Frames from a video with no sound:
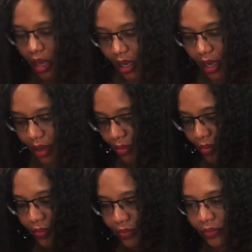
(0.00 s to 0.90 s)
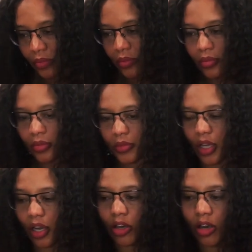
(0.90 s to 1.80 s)
um,
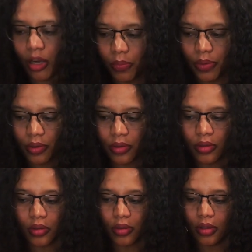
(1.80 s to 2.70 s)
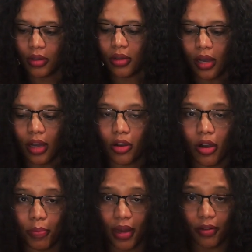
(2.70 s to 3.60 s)
a cup a
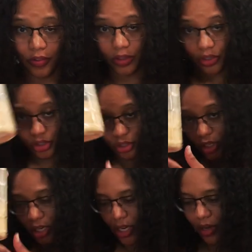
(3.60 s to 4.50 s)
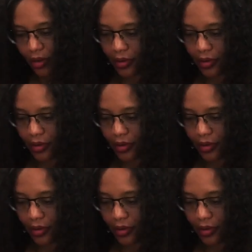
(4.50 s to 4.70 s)
cup of sugar